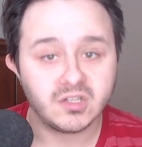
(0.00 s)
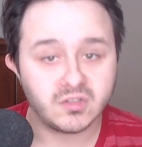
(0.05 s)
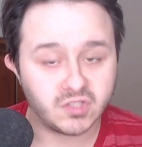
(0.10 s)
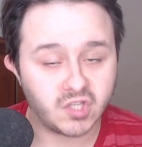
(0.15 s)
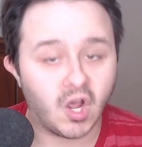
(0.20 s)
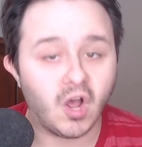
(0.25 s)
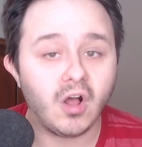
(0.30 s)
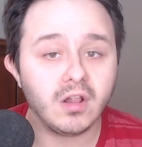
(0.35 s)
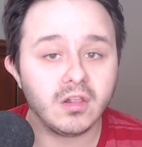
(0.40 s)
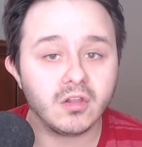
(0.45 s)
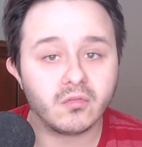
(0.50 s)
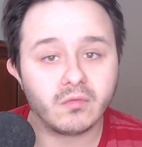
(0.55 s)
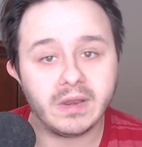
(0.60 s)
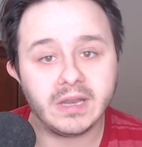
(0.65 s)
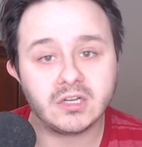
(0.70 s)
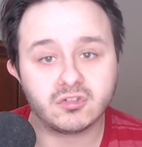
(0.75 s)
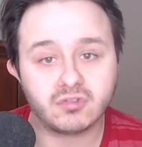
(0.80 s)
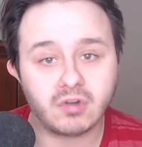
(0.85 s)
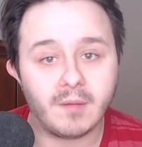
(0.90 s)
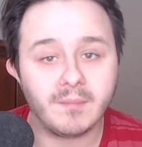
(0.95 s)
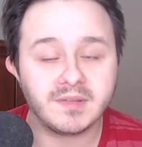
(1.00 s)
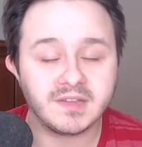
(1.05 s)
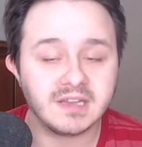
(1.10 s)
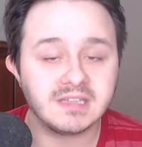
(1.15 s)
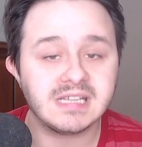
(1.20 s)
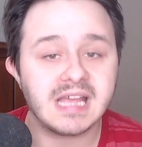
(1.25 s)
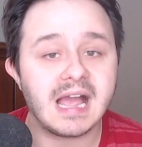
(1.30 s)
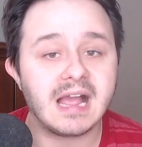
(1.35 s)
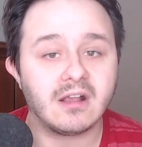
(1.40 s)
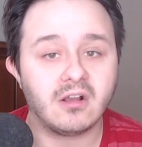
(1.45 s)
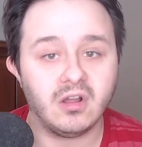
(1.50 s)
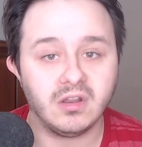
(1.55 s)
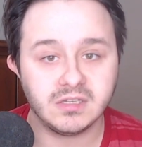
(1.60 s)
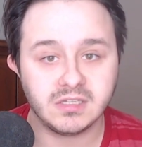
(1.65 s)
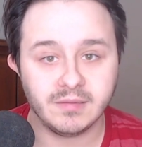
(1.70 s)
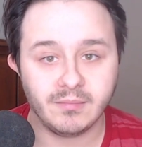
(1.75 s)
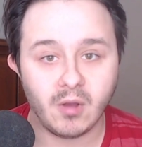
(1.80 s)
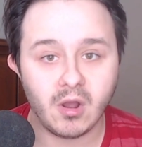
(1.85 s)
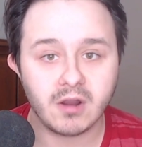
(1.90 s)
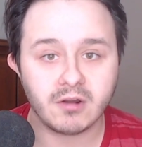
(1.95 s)
tolerate Trump's attack on
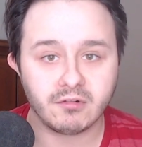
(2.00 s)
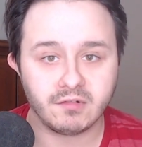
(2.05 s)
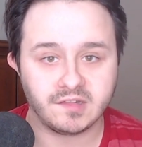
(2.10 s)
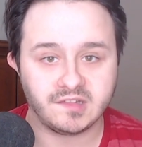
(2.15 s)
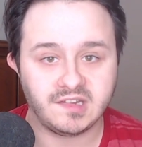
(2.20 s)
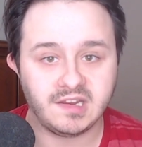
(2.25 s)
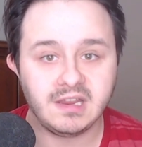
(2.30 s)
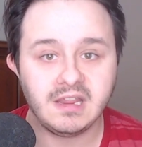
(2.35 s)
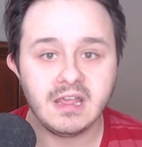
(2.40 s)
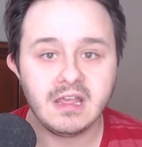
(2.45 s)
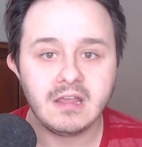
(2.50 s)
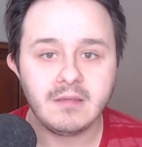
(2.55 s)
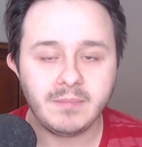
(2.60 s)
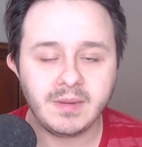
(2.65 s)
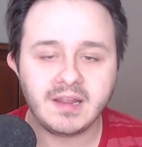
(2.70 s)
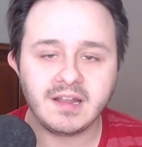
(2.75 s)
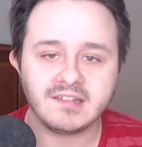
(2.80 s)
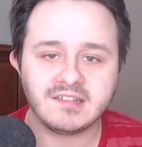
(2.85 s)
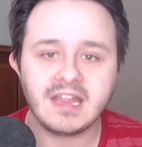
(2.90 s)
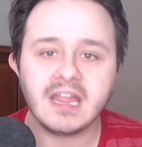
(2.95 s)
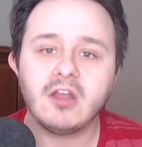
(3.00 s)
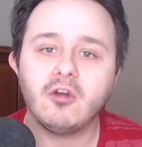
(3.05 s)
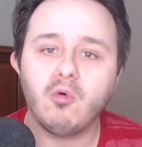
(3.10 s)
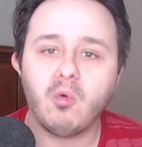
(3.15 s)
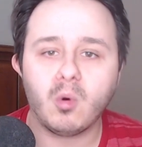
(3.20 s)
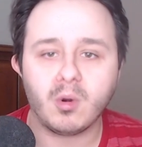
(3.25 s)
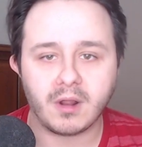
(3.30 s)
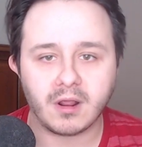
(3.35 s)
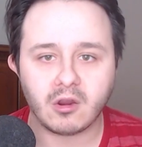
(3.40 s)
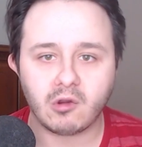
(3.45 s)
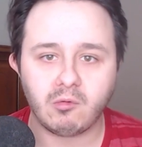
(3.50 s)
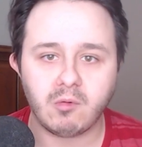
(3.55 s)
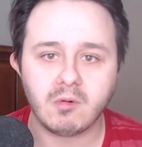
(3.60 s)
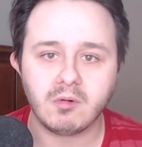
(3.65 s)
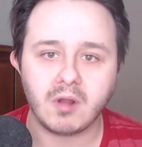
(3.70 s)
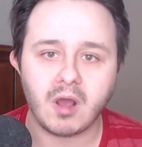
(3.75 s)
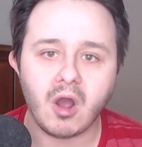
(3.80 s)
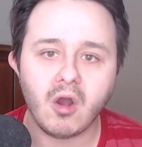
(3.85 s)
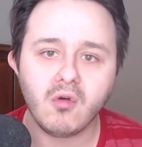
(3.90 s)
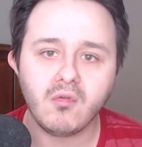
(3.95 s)
democracy because they quote
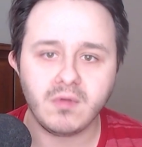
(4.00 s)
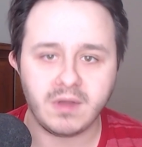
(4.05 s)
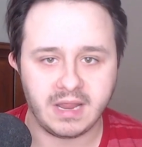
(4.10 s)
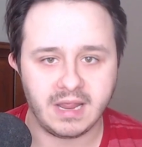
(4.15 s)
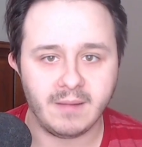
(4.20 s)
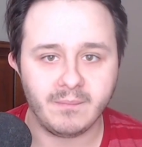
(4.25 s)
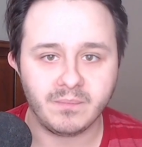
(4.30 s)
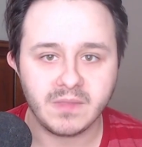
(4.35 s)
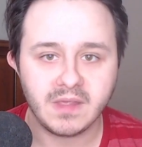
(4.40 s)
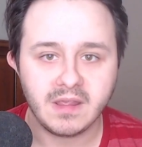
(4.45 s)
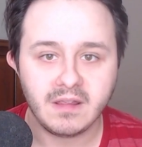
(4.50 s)
unquote owed him.